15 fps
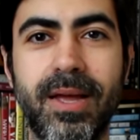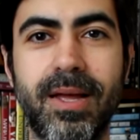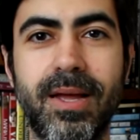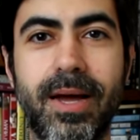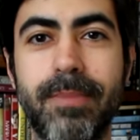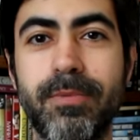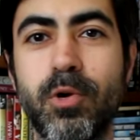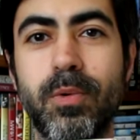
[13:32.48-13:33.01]

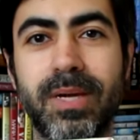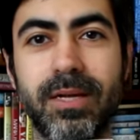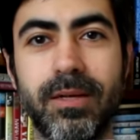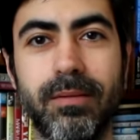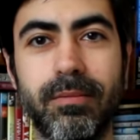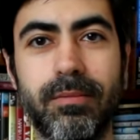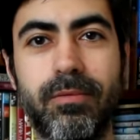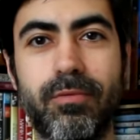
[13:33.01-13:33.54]
I'm going
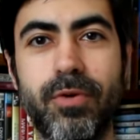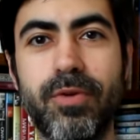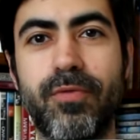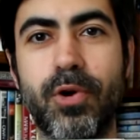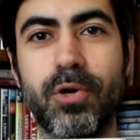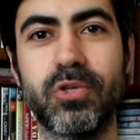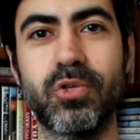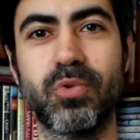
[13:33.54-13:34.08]
in
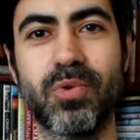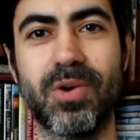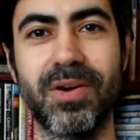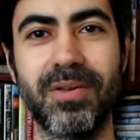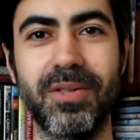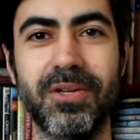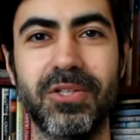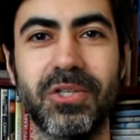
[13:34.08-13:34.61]
reverse
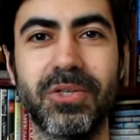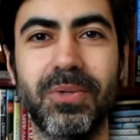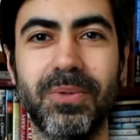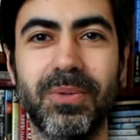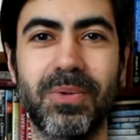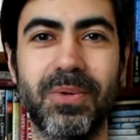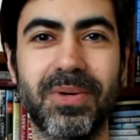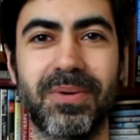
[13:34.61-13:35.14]
chronological
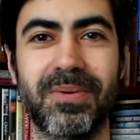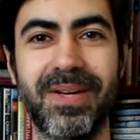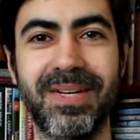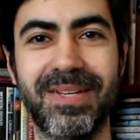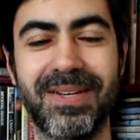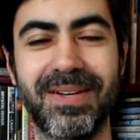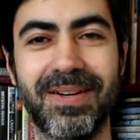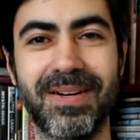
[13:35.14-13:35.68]
order right
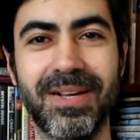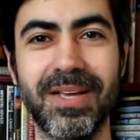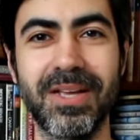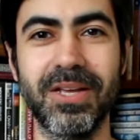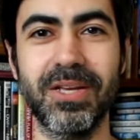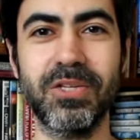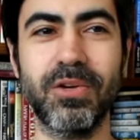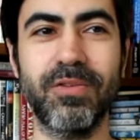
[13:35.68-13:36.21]
here.
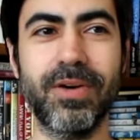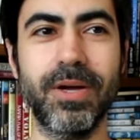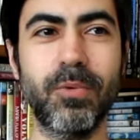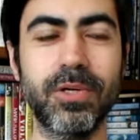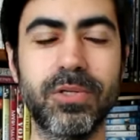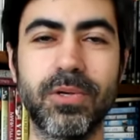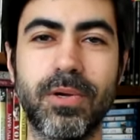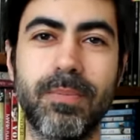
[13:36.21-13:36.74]
So if I
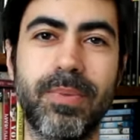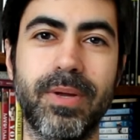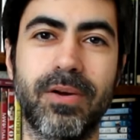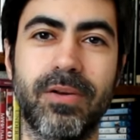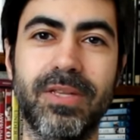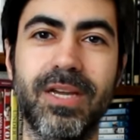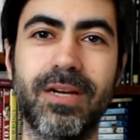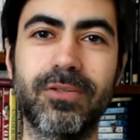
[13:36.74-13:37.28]
were to
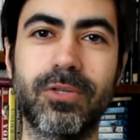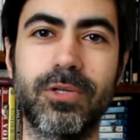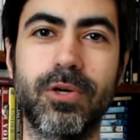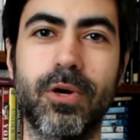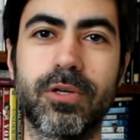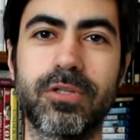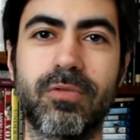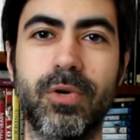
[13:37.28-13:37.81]
compare The
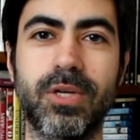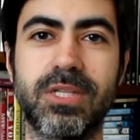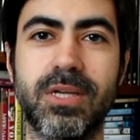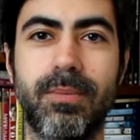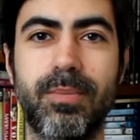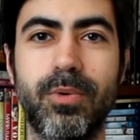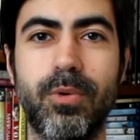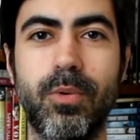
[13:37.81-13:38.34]
Underdogs, for
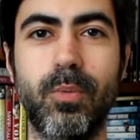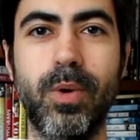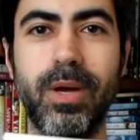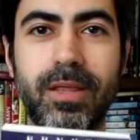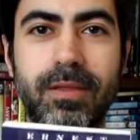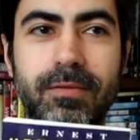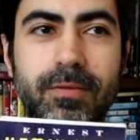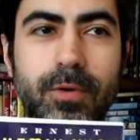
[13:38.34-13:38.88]
example,
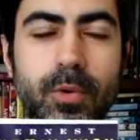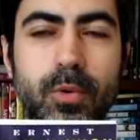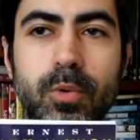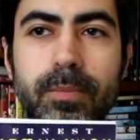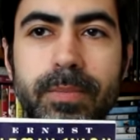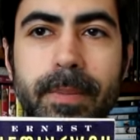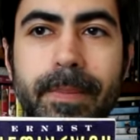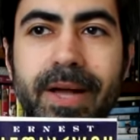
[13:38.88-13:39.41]
with For
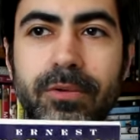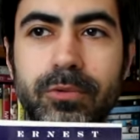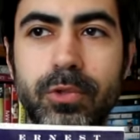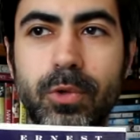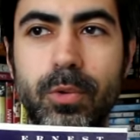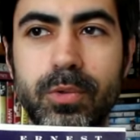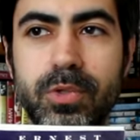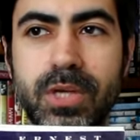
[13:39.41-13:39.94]
Whom the Bell
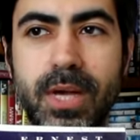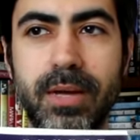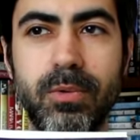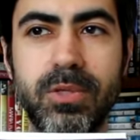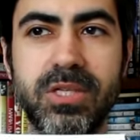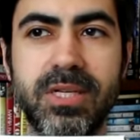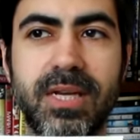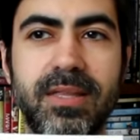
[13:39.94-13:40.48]
Tolls, I
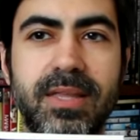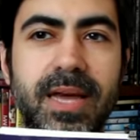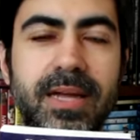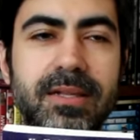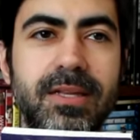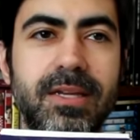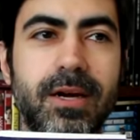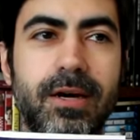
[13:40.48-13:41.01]
would say
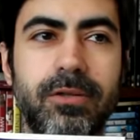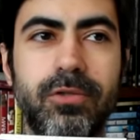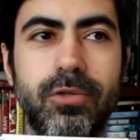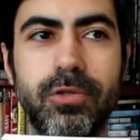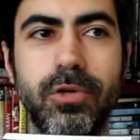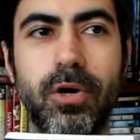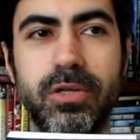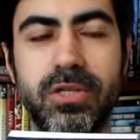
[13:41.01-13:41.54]
that The
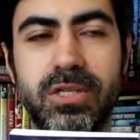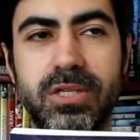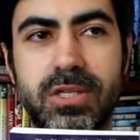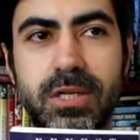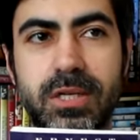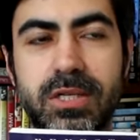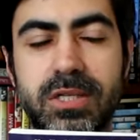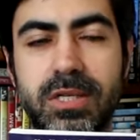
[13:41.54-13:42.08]
Underdogs is
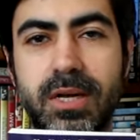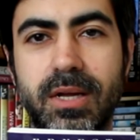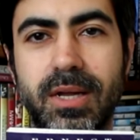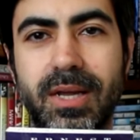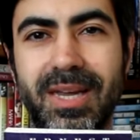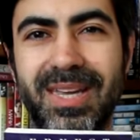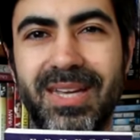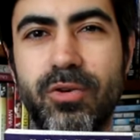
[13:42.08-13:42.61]
just
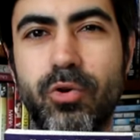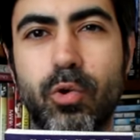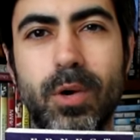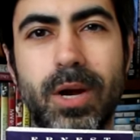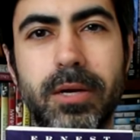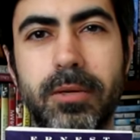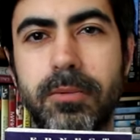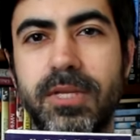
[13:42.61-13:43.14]

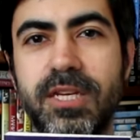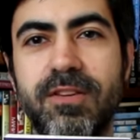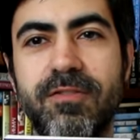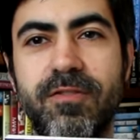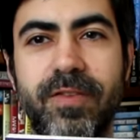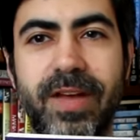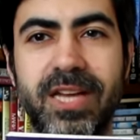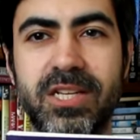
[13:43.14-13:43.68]
incredibly
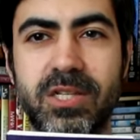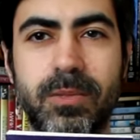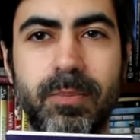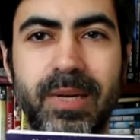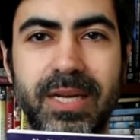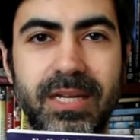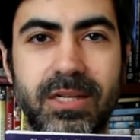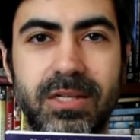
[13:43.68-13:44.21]

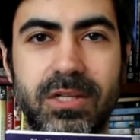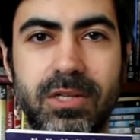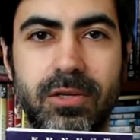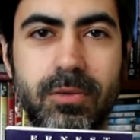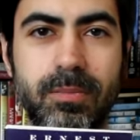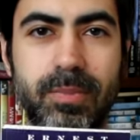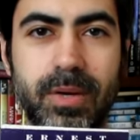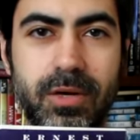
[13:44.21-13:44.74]
fast-paced
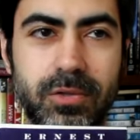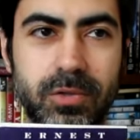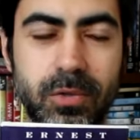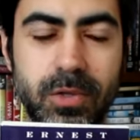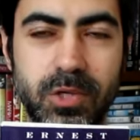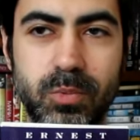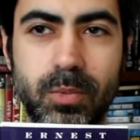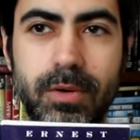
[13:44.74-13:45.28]
compared to
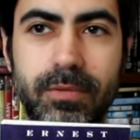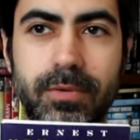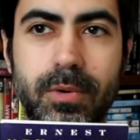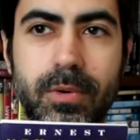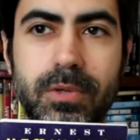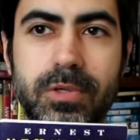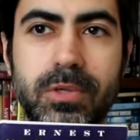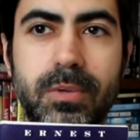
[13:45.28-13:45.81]
this one, of
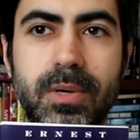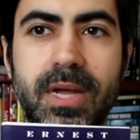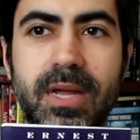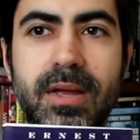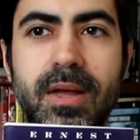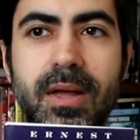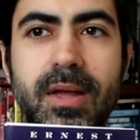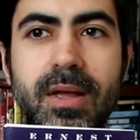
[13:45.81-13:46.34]
course,
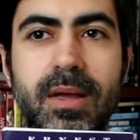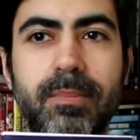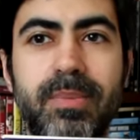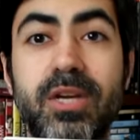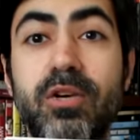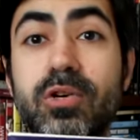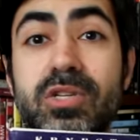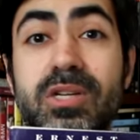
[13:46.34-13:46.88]
okay?
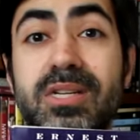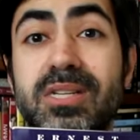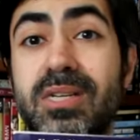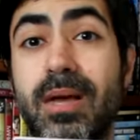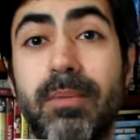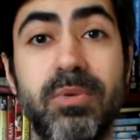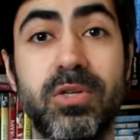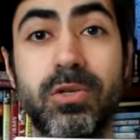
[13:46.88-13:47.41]
Because it is
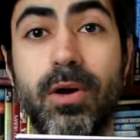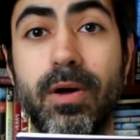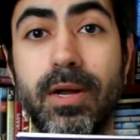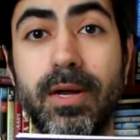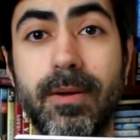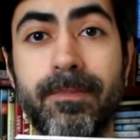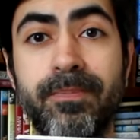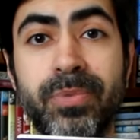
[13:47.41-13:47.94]

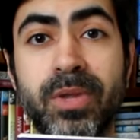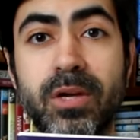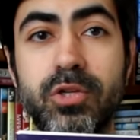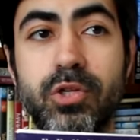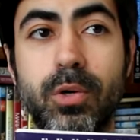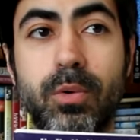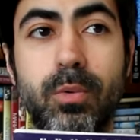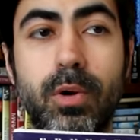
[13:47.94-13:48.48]
episodic.
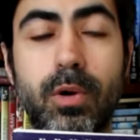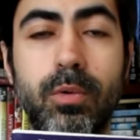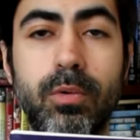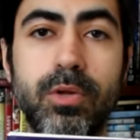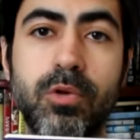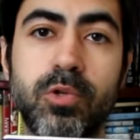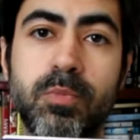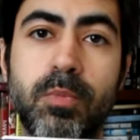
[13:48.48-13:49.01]
So all
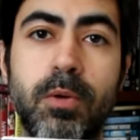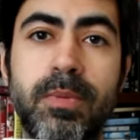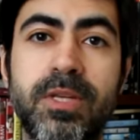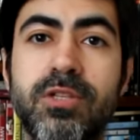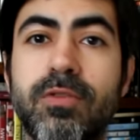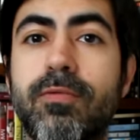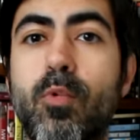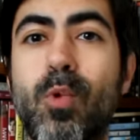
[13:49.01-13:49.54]
those
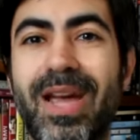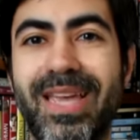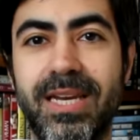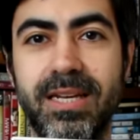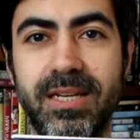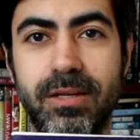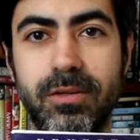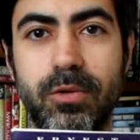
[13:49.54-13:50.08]
moments of
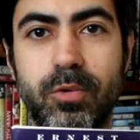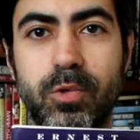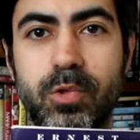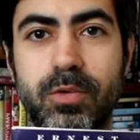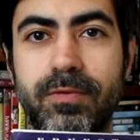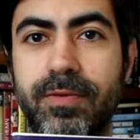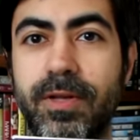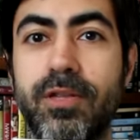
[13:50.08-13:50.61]
waiting,
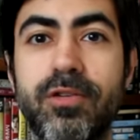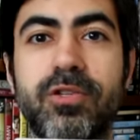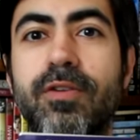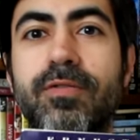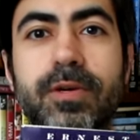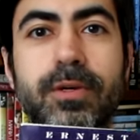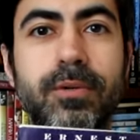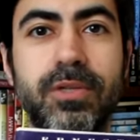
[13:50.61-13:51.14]
those
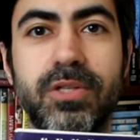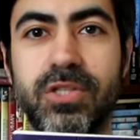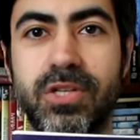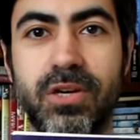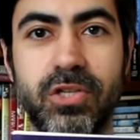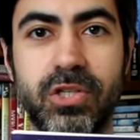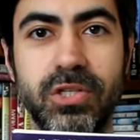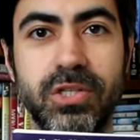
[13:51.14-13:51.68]
philosophical
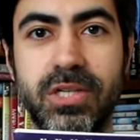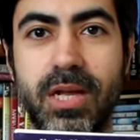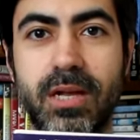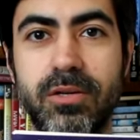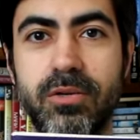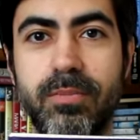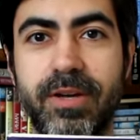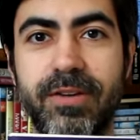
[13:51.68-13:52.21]
discussions
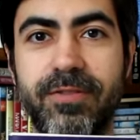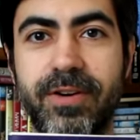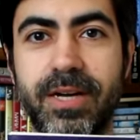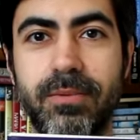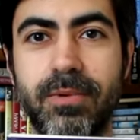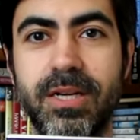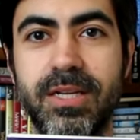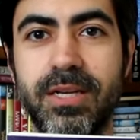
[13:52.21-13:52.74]
that you may
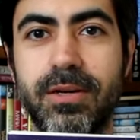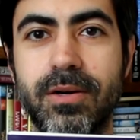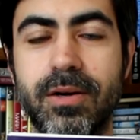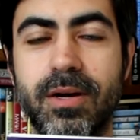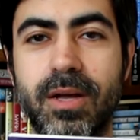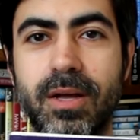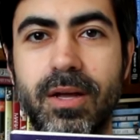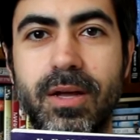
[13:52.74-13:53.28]
find right here,
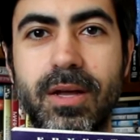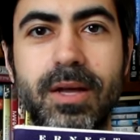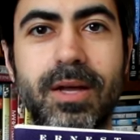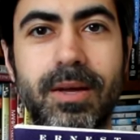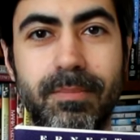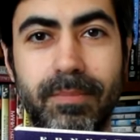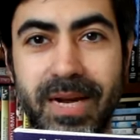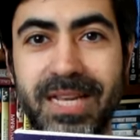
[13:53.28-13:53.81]

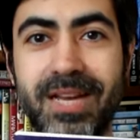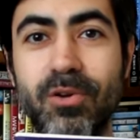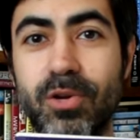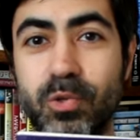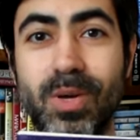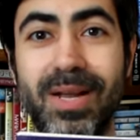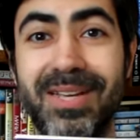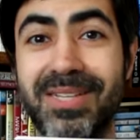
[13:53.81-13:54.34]
Mariano
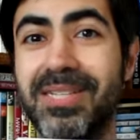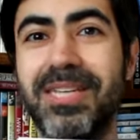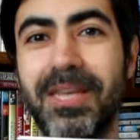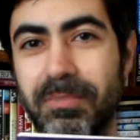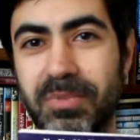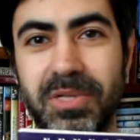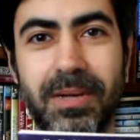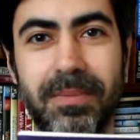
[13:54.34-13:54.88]
Azuela
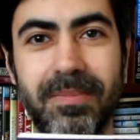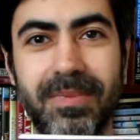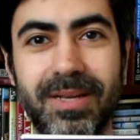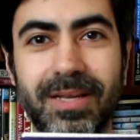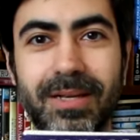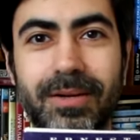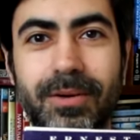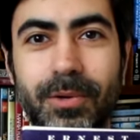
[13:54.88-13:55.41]
skips them
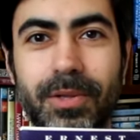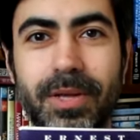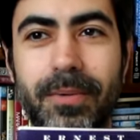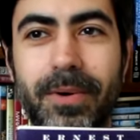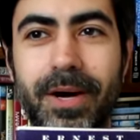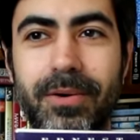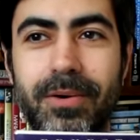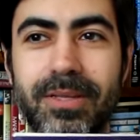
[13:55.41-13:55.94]
in Los de
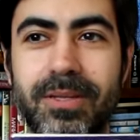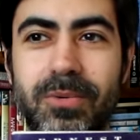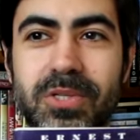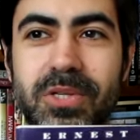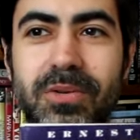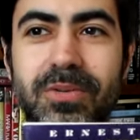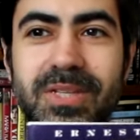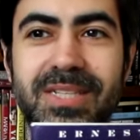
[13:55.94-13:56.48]
Abajo, and the
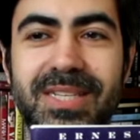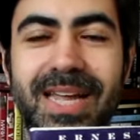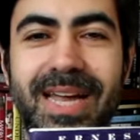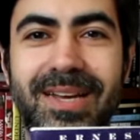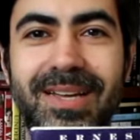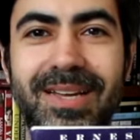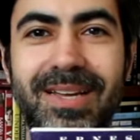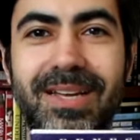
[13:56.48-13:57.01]
result is
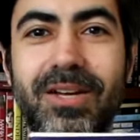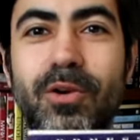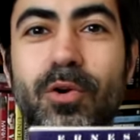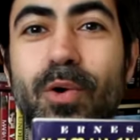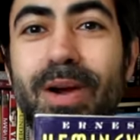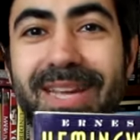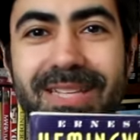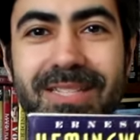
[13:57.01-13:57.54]
that
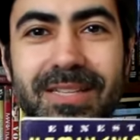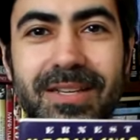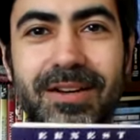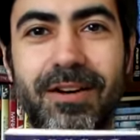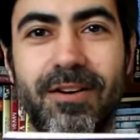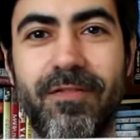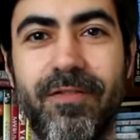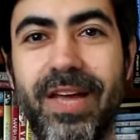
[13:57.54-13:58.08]
great
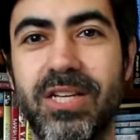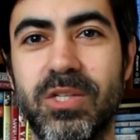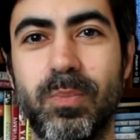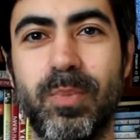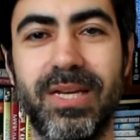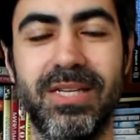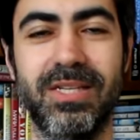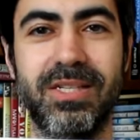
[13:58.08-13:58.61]
fast
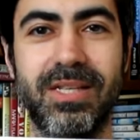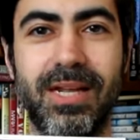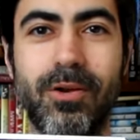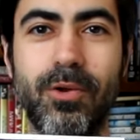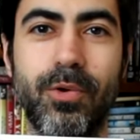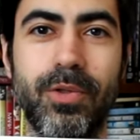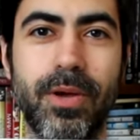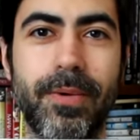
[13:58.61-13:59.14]
pace
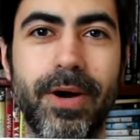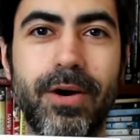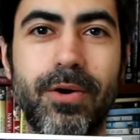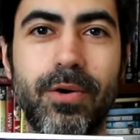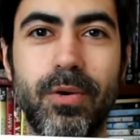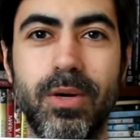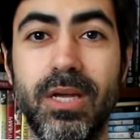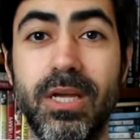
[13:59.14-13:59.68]
that Los de
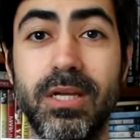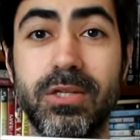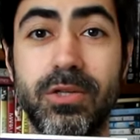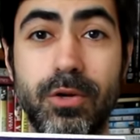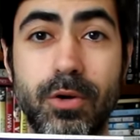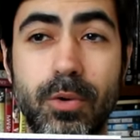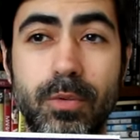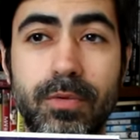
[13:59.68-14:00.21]
Abajo is
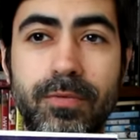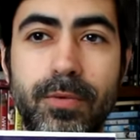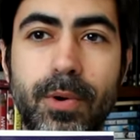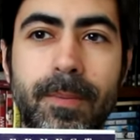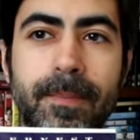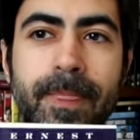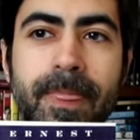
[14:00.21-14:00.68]
known for.